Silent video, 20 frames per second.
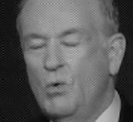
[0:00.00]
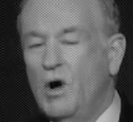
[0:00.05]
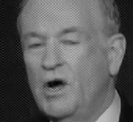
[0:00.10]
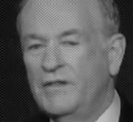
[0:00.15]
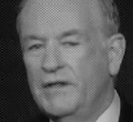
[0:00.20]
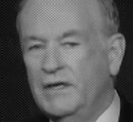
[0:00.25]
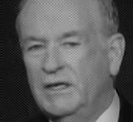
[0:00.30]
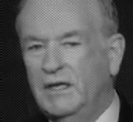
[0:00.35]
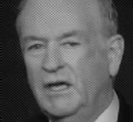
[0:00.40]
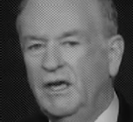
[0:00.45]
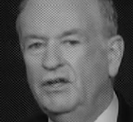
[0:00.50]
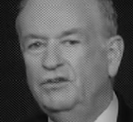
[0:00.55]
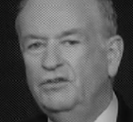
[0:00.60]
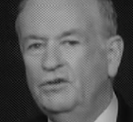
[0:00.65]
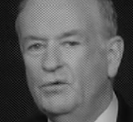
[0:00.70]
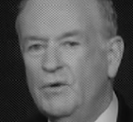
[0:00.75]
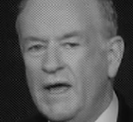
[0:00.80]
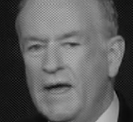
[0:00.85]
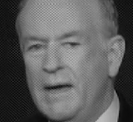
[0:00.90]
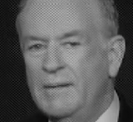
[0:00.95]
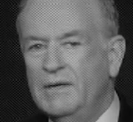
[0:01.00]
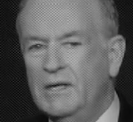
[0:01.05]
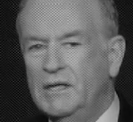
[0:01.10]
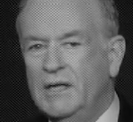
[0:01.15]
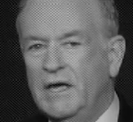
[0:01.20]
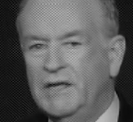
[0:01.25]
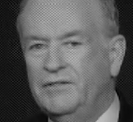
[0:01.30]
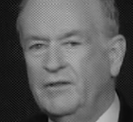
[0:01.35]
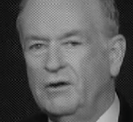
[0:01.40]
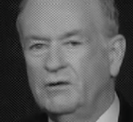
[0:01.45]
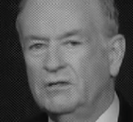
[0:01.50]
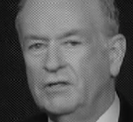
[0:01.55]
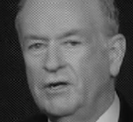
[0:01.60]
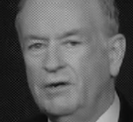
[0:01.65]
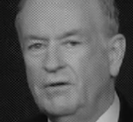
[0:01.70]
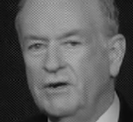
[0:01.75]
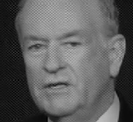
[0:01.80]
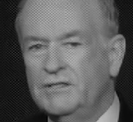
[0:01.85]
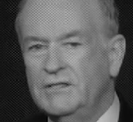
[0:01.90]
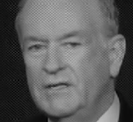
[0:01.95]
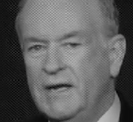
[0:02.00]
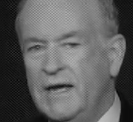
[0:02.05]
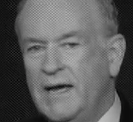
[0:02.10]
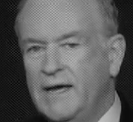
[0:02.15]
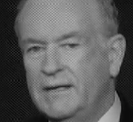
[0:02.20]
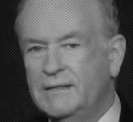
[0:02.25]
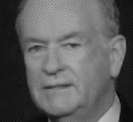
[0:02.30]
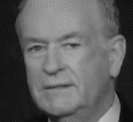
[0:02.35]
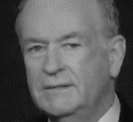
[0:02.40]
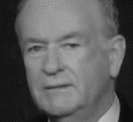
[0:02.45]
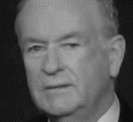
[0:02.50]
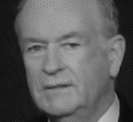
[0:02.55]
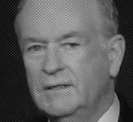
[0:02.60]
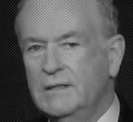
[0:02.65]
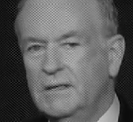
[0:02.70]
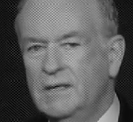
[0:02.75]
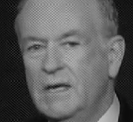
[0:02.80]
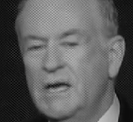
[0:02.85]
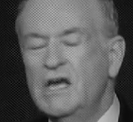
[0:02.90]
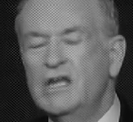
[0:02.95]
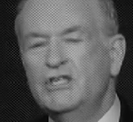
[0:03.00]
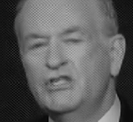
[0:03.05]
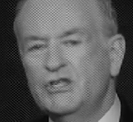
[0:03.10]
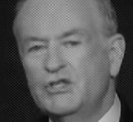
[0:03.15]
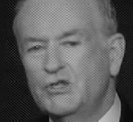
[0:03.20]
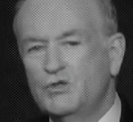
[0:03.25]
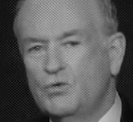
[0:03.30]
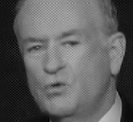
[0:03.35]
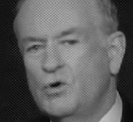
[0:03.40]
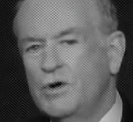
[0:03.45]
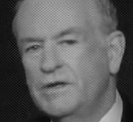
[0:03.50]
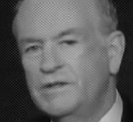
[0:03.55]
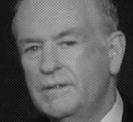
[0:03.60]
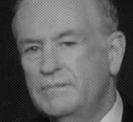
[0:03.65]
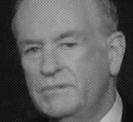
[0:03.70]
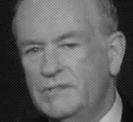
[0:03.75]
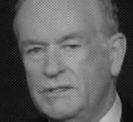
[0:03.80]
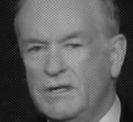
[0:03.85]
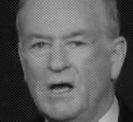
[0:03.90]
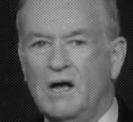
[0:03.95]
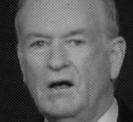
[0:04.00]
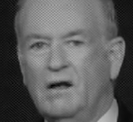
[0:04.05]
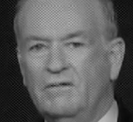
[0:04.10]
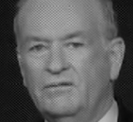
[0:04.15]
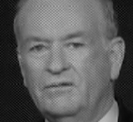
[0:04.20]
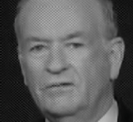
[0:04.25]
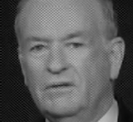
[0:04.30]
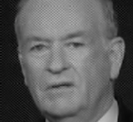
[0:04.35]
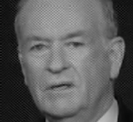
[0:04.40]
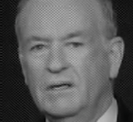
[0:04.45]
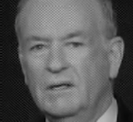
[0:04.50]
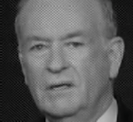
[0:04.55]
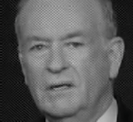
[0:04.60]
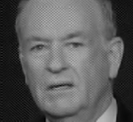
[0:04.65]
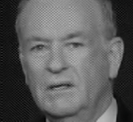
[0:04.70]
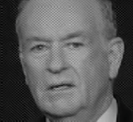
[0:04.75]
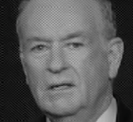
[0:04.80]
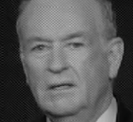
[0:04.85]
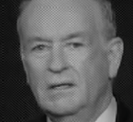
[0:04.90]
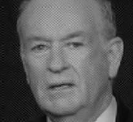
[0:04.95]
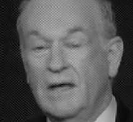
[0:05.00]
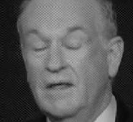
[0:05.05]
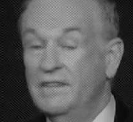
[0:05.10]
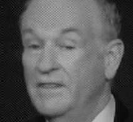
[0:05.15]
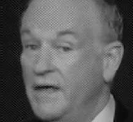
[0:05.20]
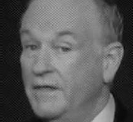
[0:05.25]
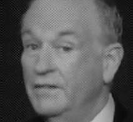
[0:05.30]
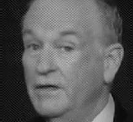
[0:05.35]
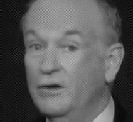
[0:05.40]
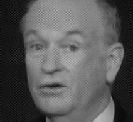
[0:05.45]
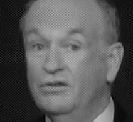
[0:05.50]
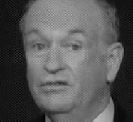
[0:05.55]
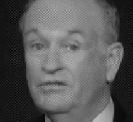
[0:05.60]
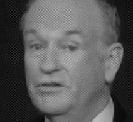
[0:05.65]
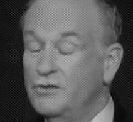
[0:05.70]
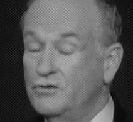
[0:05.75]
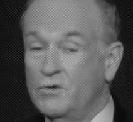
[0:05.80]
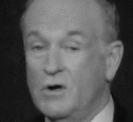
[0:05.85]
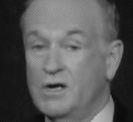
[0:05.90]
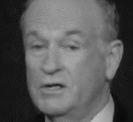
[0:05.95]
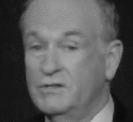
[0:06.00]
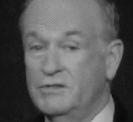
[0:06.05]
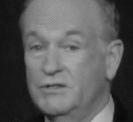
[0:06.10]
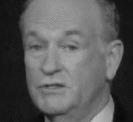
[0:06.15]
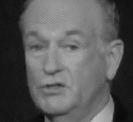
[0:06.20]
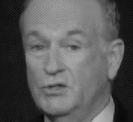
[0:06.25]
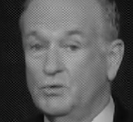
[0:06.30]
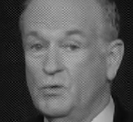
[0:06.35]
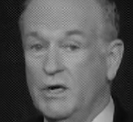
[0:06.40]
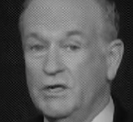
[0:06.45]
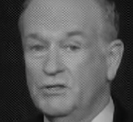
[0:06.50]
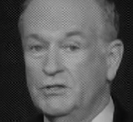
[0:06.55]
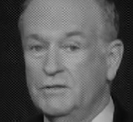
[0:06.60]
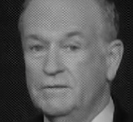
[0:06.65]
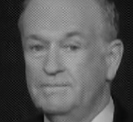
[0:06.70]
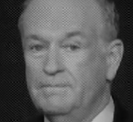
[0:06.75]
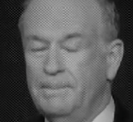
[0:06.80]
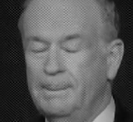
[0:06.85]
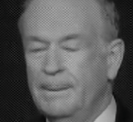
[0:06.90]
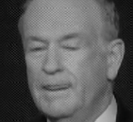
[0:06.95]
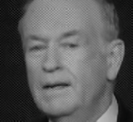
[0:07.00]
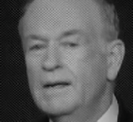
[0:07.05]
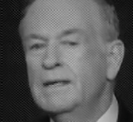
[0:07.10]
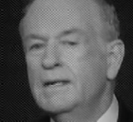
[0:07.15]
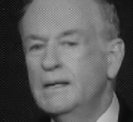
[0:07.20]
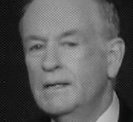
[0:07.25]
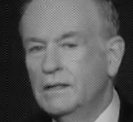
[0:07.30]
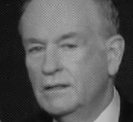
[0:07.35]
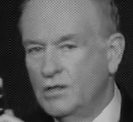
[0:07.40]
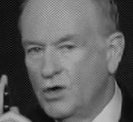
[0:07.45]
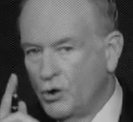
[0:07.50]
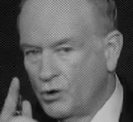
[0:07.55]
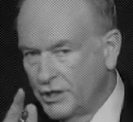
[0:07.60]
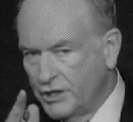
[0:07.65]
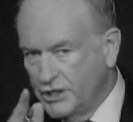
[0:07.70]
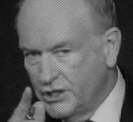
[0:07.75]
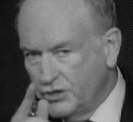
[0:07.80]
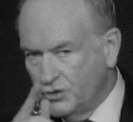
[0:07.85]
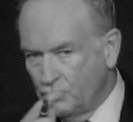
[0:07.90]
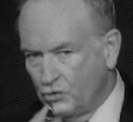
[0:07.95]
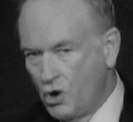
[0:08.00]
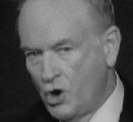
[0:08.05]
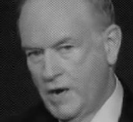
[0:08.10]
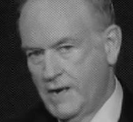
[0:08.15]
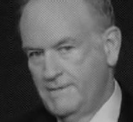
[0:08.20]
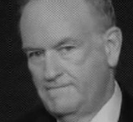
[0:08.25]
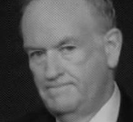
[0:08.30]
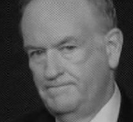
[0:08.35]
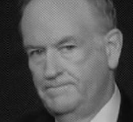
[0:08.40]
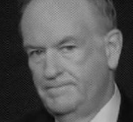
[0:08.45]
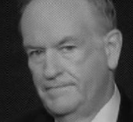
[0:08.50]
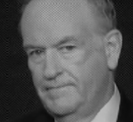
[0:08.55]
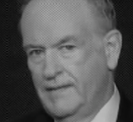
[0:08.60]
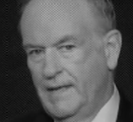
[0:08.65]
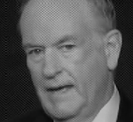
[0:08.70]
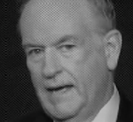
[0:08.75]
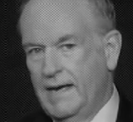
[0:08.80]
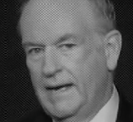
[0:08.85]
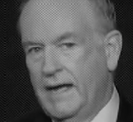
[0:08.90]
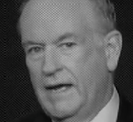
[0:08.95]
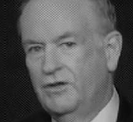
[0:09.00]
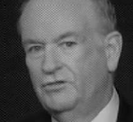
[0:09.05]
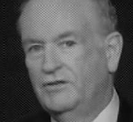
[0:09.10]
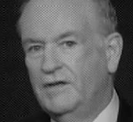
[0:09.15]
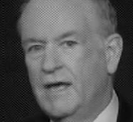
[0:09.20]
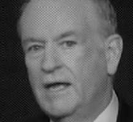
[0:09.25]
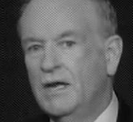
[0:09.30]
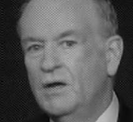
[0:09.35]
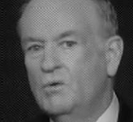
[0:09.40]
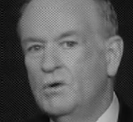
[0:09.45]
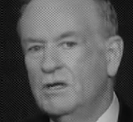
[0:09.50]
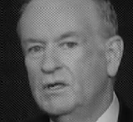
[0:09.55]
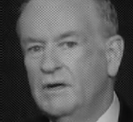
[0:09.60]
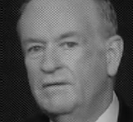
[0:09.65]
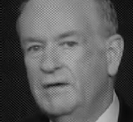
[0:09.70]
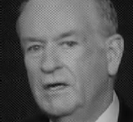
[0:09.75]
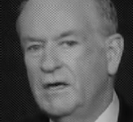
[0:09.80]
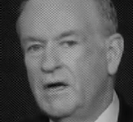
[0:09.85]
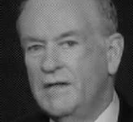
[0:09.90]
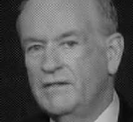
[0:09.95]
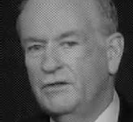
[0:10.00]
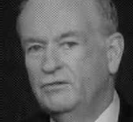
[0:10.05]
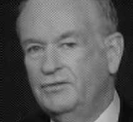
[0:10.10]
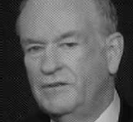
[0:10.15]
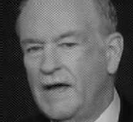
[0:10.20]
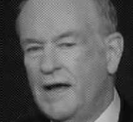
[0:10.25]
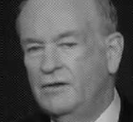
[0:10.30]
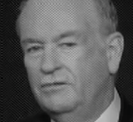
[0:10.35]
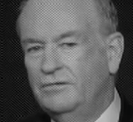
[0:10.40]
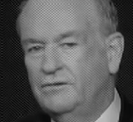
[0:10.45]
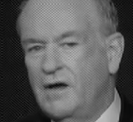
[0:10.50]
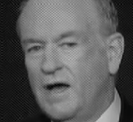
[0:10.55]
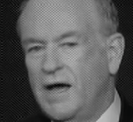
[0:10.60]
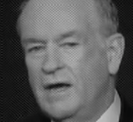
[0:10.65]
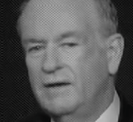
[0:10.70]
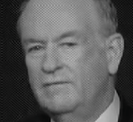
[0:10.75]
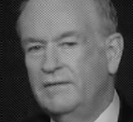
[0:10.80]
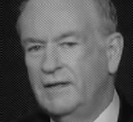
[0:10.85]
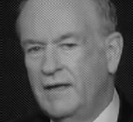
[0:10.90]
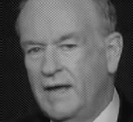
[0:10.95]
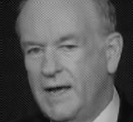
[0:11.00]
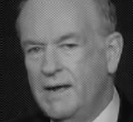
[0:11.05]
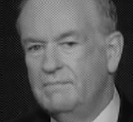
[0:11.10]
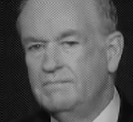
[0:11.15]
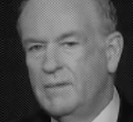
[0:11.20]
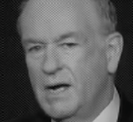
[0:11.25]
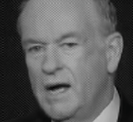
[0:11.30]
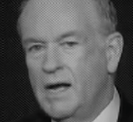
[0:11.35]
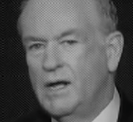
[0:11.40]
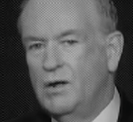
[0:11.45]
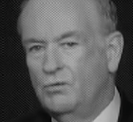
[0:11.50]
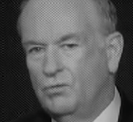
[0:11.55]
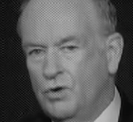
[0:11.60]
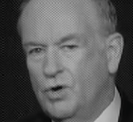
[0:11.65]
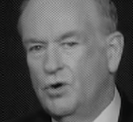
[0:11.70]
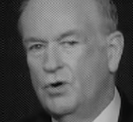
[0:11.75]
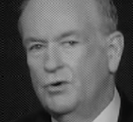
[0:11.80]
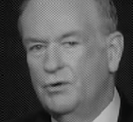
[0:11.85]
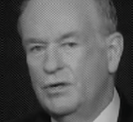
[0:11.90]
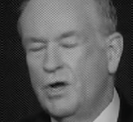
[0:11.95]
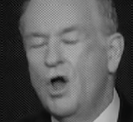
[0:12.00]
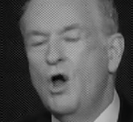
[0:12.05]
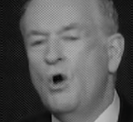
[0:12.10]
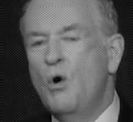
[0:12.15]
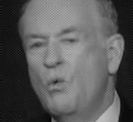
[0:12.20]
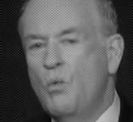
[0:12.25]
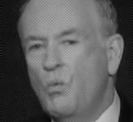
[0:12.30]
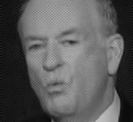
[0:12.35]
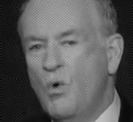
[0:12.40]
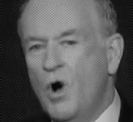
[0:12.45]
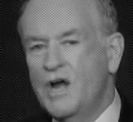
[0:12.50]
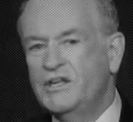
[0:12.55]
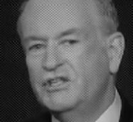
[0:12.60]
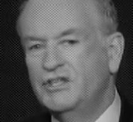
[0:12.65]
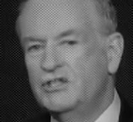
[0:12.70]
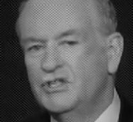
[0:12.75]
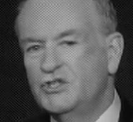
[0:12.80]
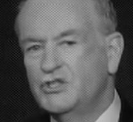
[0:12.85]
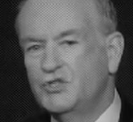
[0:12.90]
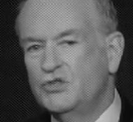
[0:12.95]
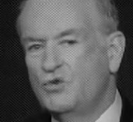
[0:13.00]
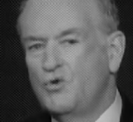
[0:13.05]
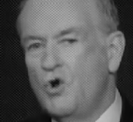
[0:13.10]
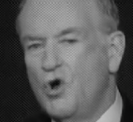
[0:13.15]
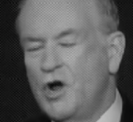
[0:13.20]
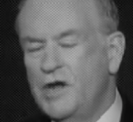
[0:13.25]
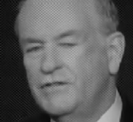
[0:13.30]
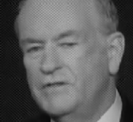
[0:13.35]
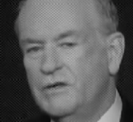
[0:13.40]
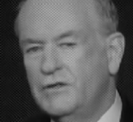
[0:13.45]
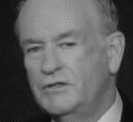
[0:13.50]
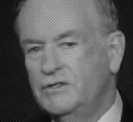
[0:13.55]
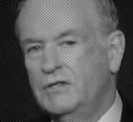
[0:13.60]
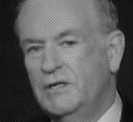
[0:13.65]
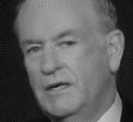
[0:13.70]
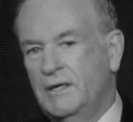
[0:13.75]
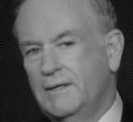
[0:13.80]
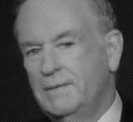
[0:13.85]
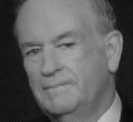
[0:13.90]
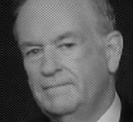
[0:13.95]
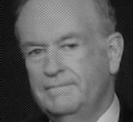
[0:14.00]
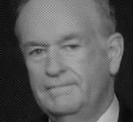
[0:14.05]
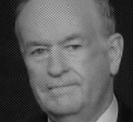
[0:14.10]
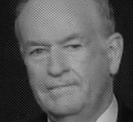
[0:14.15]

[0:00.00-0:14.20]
while the kids who emulate their lyrics and attitude destroy themselves. And then there's the drug situation. Go to Detroit and ask anyone living on the south side of the 8 Mile Road what destroyed their city.